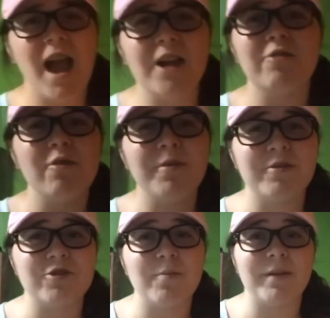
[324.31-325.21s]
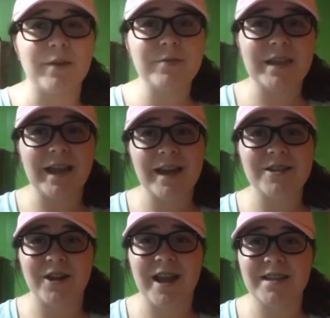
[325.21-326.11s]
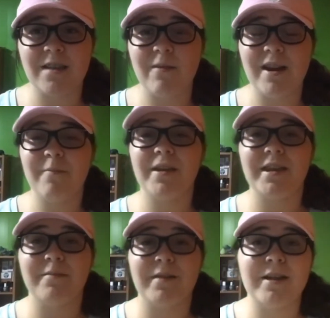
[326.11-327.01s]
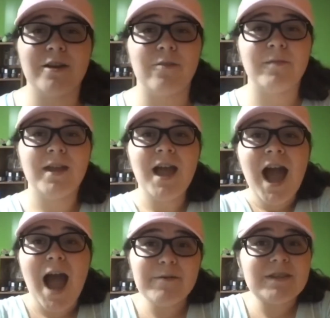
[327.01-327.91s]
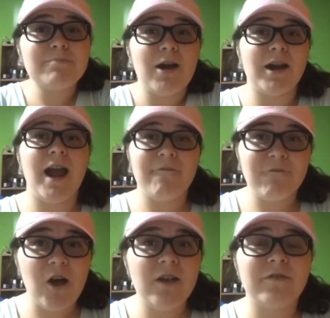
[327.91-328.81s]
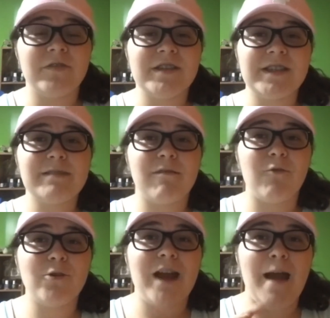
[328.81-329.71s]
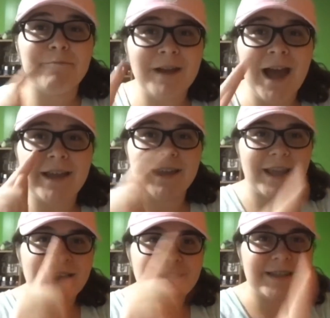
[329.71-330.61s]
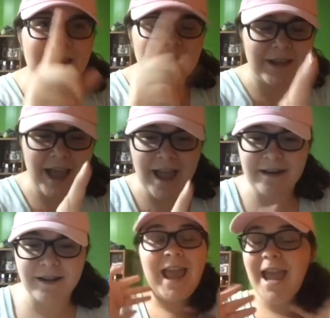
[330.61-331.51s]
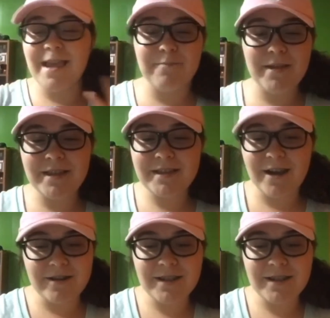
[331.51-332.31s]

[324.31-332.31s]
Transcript: How do you know? Are you sure?" But he was like kind of sarcastic about it. I'm like, "Yep, I know. I'm smart. I've fallen for these things before, and I'm not getting scared again. hate being scared.